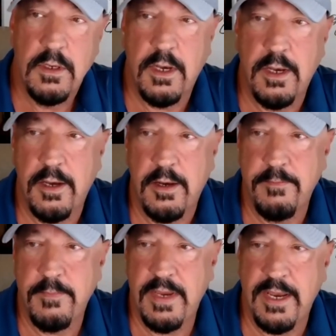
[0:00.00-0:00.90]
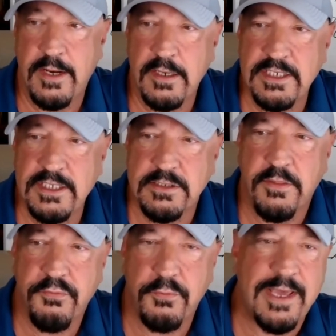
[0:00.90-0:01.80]
Um, and at least the
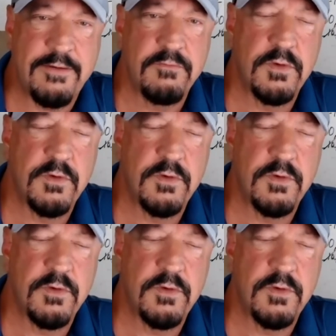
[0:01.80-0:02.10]
threat